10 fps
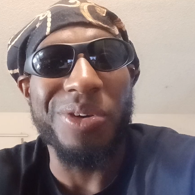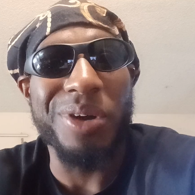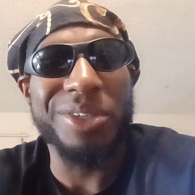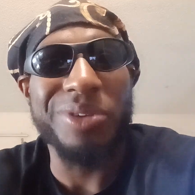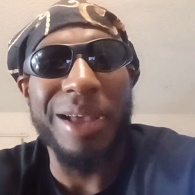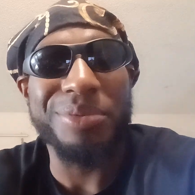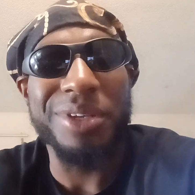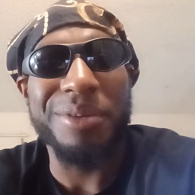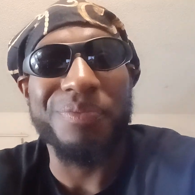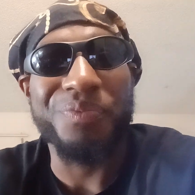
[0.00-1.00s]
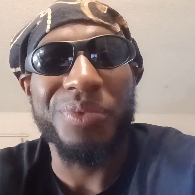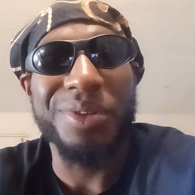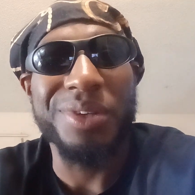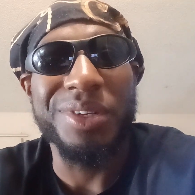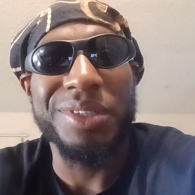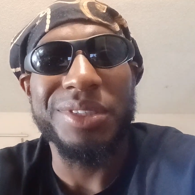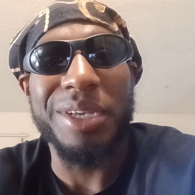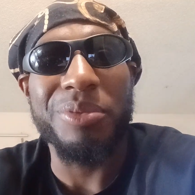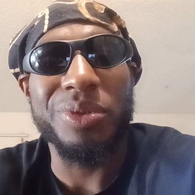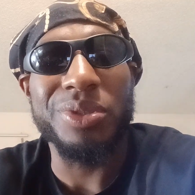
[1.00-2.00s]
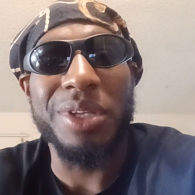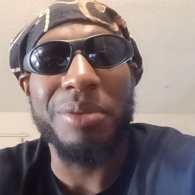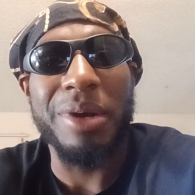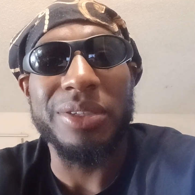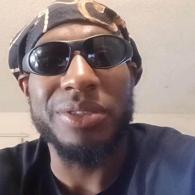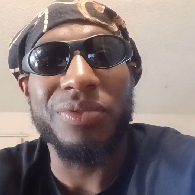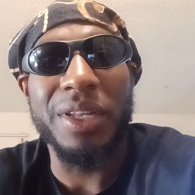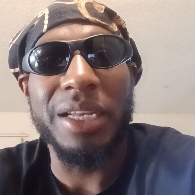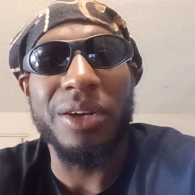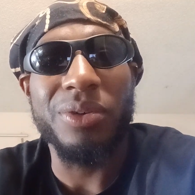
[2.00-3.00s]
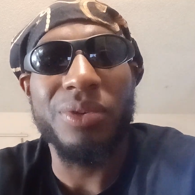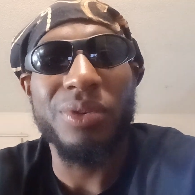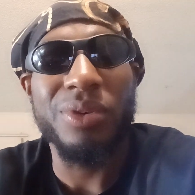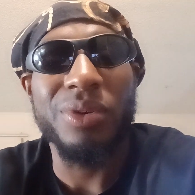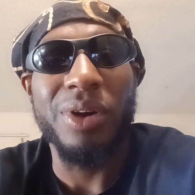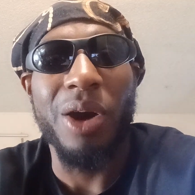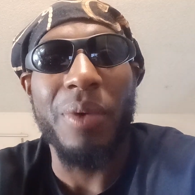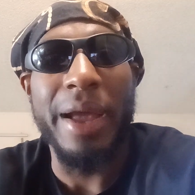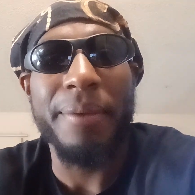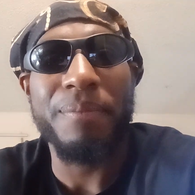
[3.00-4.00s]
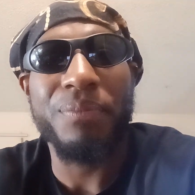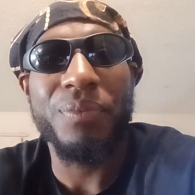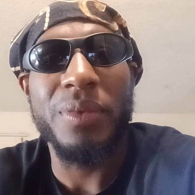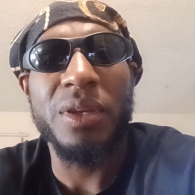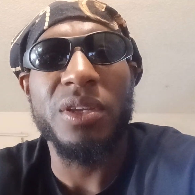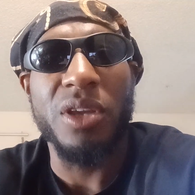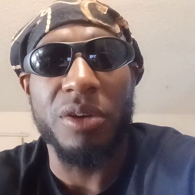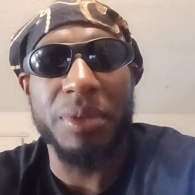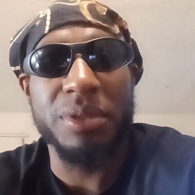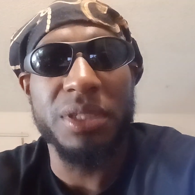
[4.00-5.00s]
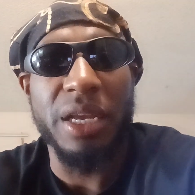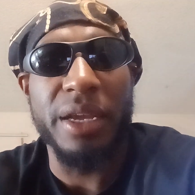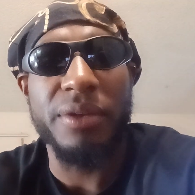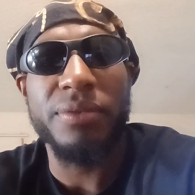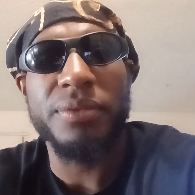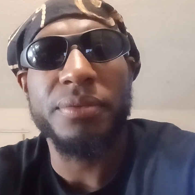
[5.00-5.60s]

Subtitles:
ahead and drop something. Tell me what you think about this video. All right. Y'all be safe.